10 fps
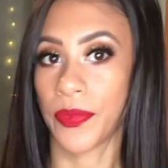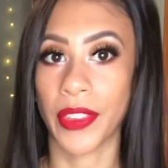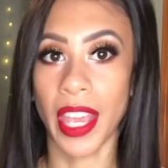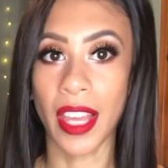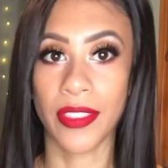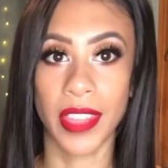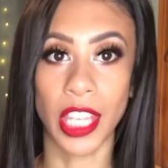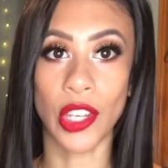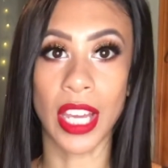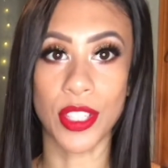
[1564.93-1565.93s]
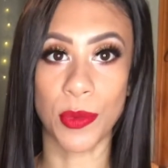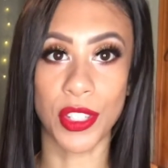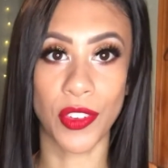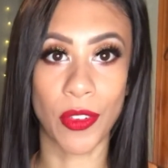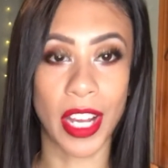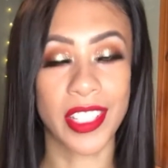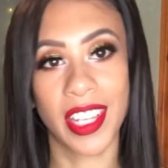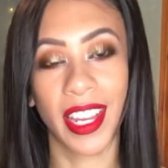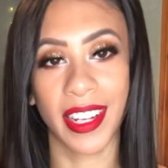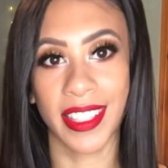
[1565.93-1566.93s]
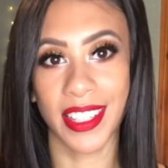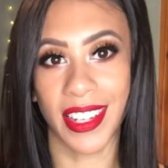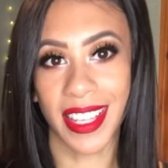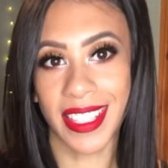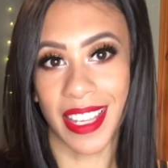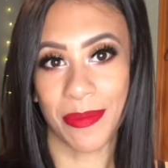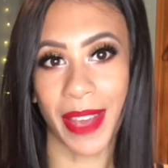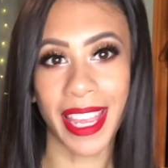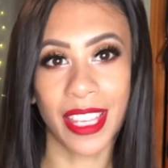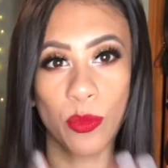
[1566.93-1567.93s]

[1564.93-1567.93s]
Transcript: yeah, thank you guys so much for watching, and until next time, bye.